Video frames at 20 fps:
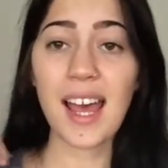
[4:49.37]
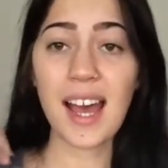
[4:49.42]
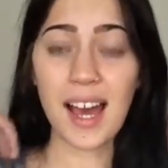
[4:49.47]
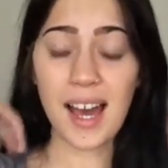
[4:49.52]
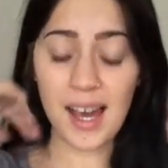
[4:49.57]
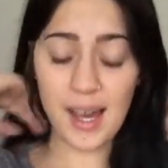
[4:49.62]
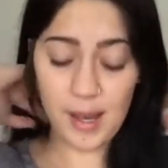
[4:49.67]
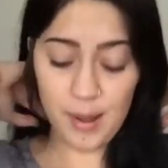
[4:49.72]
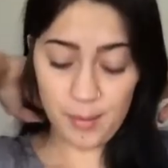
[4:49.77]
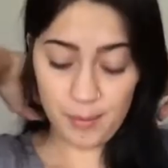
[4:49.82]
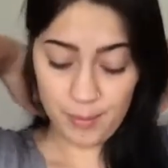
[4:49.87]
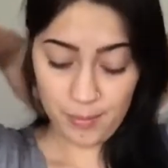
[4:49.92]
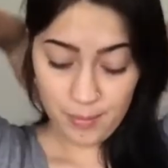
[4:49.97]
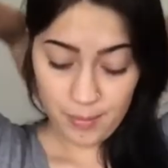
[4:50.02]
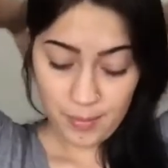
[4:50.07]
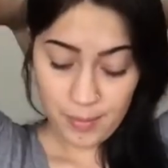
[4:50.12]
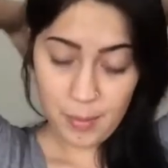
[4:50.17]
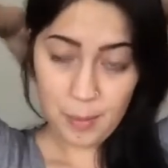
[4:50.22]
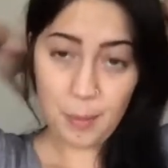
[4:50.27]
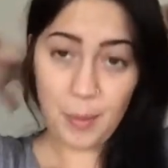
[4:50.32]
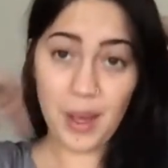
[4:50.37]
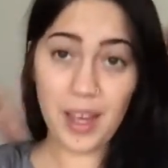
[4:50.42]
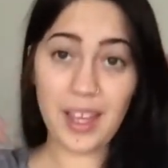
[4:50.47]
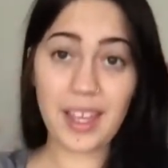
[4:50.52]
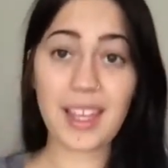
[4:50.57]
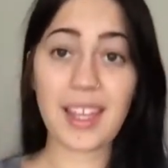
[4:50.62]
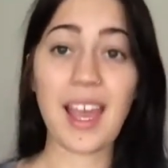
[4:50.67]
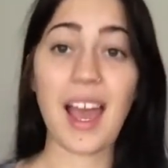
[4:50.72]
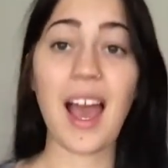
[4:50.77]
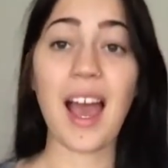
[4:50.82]

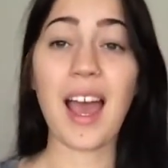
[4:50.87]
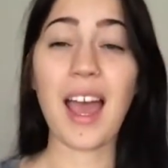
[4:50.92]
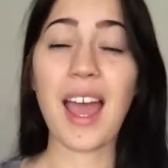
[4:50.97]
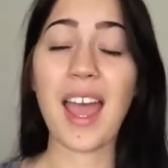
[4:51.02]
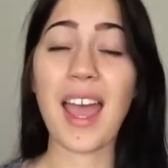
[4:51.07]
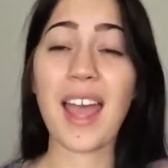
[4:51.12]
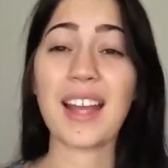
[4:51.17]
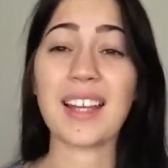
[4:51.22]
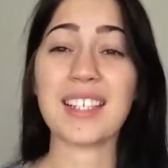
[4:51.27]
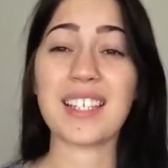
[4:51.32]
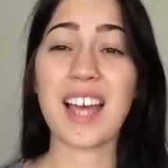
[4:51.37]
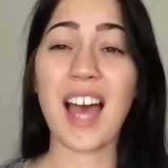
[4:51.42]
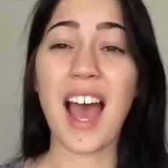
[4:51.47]
But yeah, and